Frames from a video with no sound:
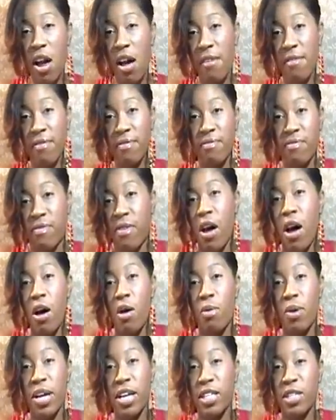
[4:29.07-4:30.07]
I've
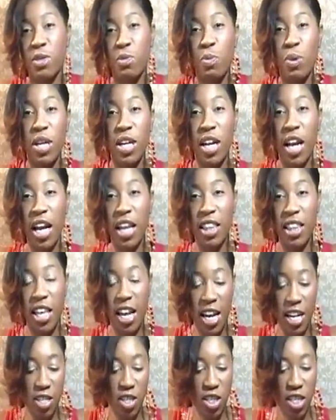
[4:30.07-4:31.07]
always been like
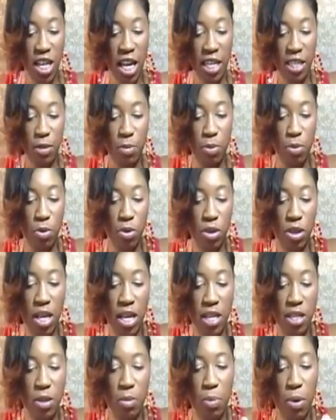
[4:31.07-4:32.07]
that. I just like to pull
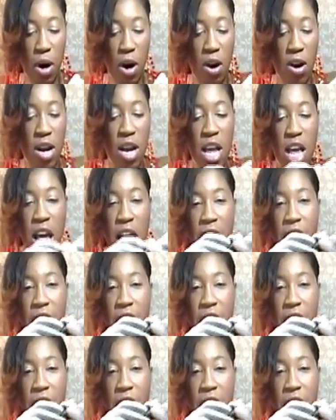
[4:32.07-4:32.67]
things apart.